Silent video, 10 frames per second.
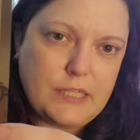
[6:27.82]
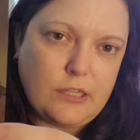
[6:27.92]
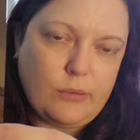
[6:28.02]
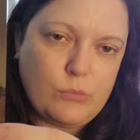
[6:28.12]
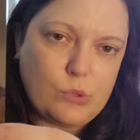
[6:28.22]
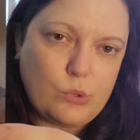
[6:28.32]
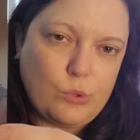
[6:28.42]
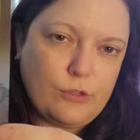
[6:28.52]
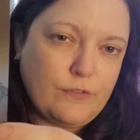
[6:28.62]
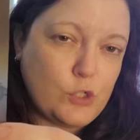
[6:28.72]
Some
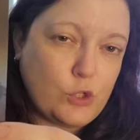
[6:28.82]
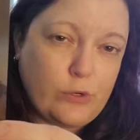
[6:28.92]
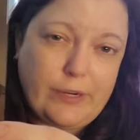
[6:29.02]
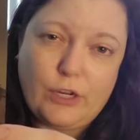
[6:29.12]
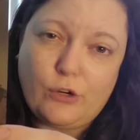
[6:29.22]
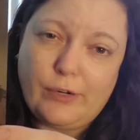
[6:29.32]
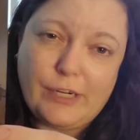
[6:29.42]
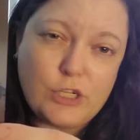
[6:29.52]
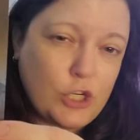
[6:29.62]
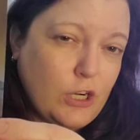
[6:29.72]
sort of tree
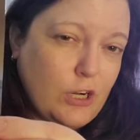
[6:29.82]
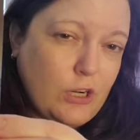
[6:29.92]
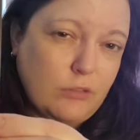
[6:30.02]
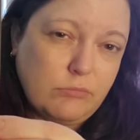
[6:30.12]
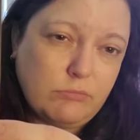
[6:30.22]
creature.